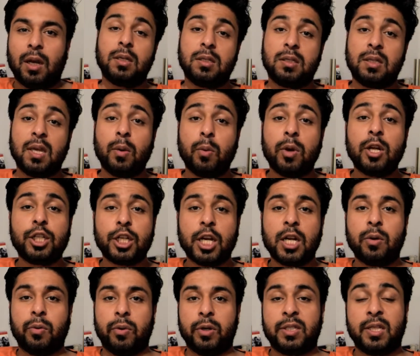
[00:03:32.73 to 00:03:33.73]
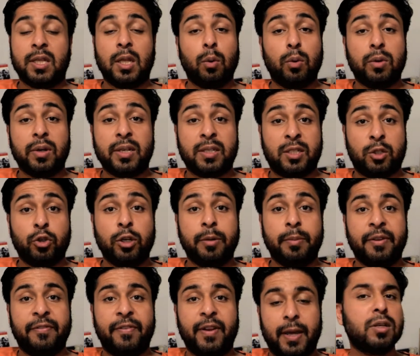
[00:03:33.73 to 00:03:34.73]
Because they were generous and they were
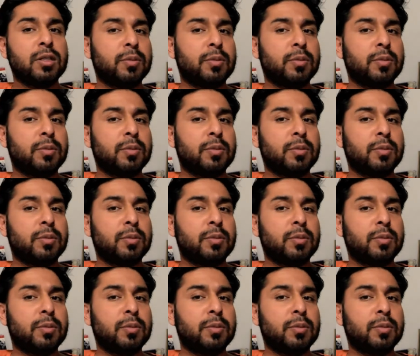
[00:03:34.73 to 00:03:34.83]
extremely filling.